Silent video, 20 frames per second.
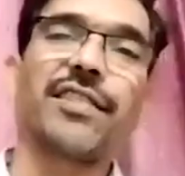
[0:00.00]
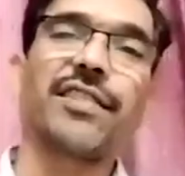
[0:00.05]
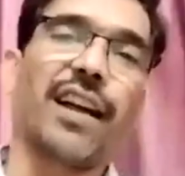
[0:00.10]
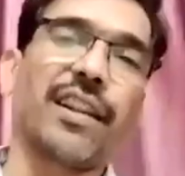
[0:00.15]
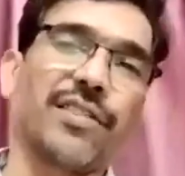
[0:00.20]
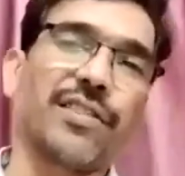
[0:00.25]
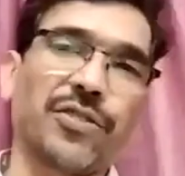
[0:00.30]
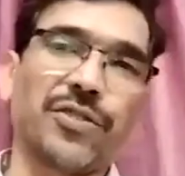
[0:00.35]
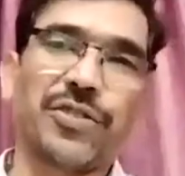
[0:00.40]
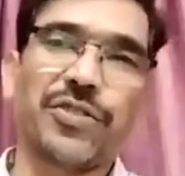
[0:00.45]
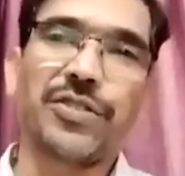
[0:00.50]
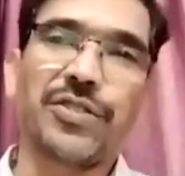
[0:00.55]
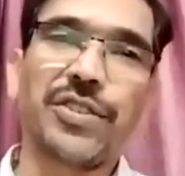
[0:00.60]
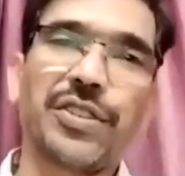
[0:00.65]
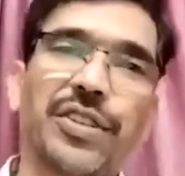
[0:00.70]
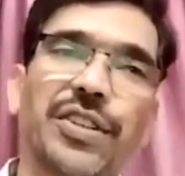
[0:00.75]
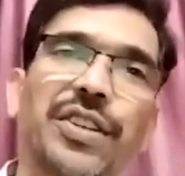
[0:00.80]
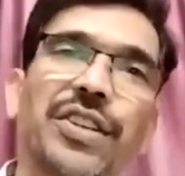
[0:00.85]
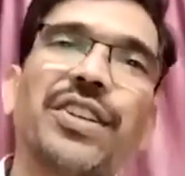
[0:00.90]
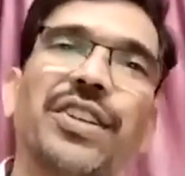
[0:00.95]
also.
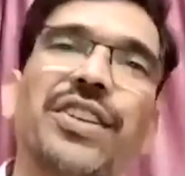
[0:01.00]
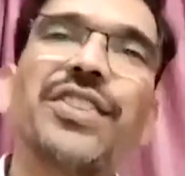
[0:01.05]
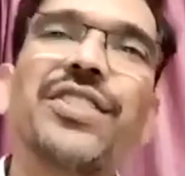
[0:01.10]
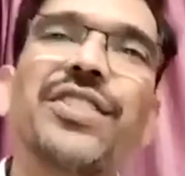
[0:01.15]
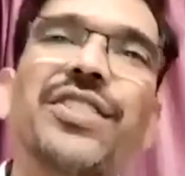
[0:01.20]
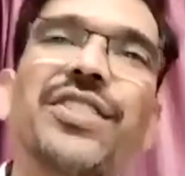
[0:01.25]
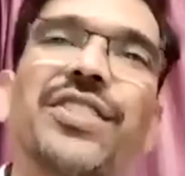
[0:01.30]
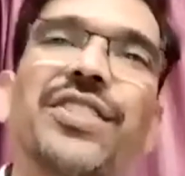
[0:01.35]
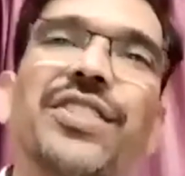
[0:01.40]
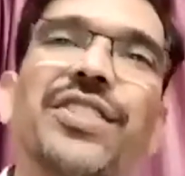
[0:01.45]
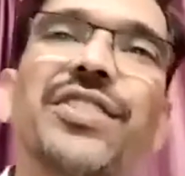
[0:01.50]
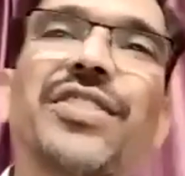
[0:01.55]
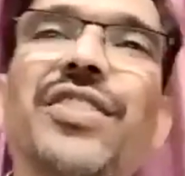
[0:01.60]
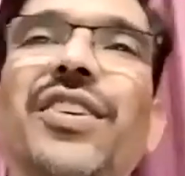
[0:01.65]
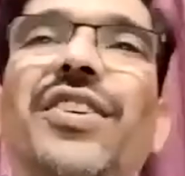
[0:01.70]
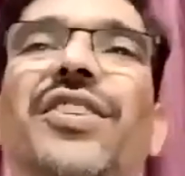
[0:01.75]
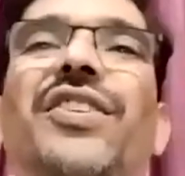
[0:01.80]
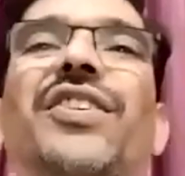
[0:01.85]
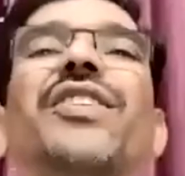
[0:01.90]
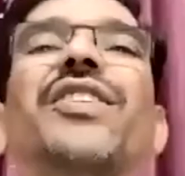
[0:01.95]

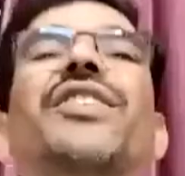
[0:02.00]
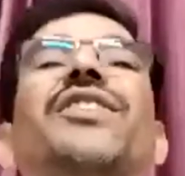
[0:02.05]
So